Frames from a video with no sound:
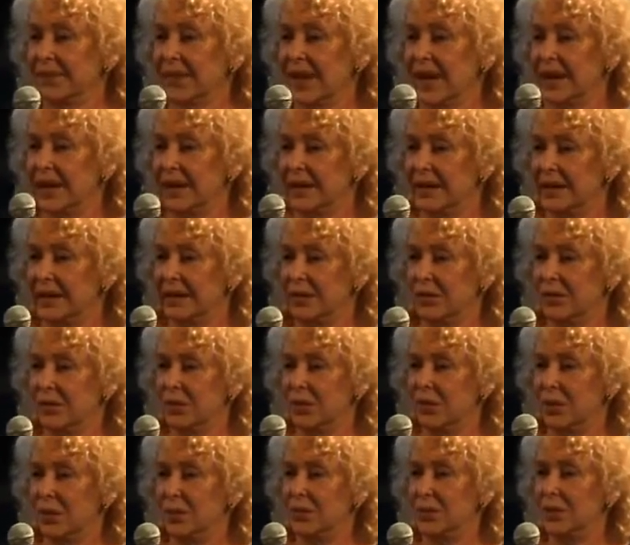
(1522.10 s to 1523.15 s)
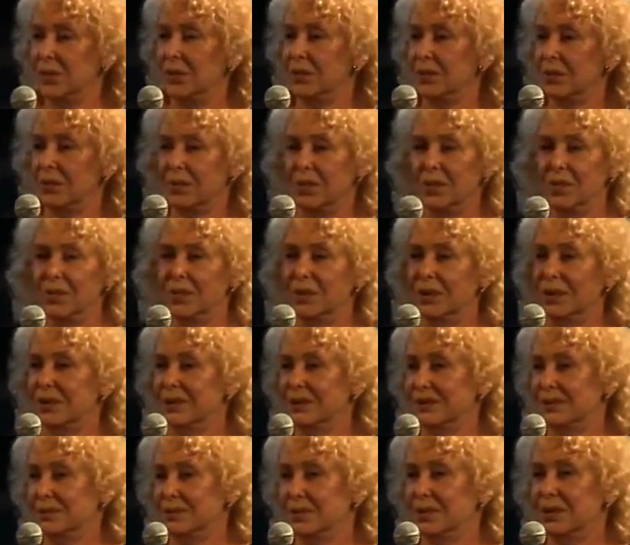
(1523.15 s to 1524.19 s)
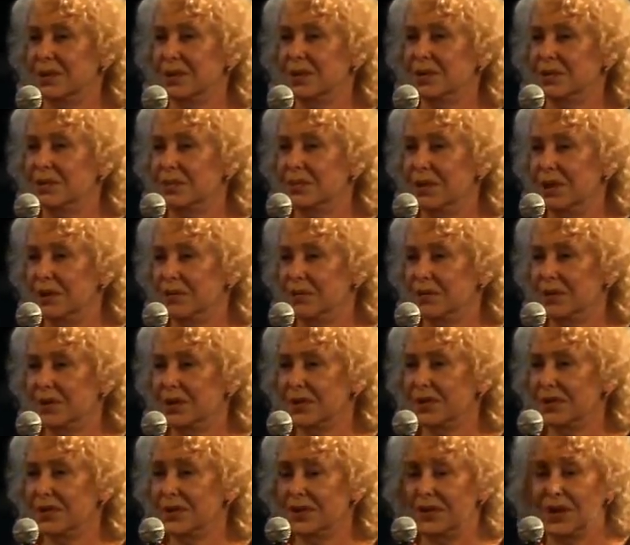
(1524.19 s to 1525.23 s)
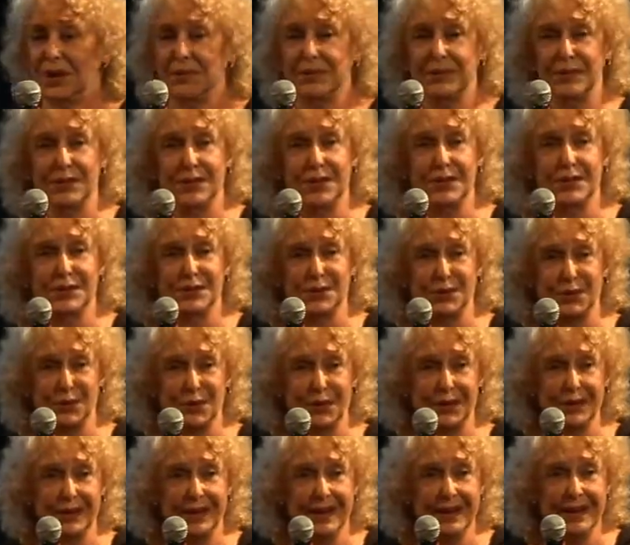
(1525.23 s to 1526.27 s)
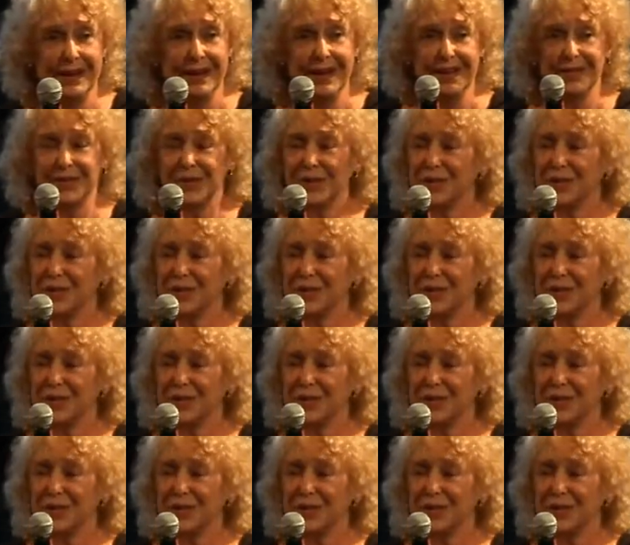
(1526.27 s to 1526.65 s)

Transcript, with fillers: uh, Elga Wimmer was working with my work at the time, and she sold it for